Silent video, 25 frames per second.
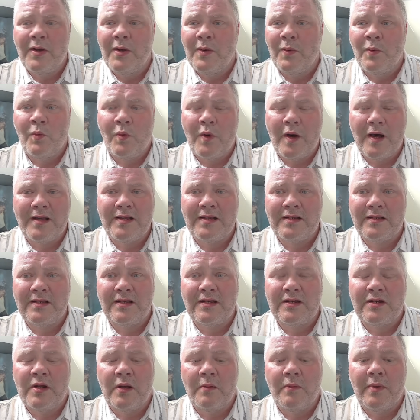Why is
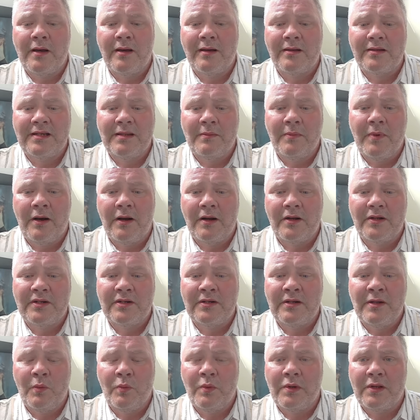this not party
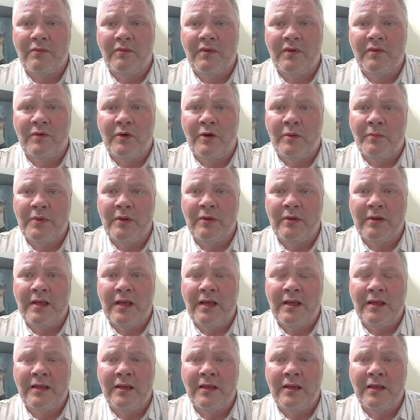policy with Reform UK?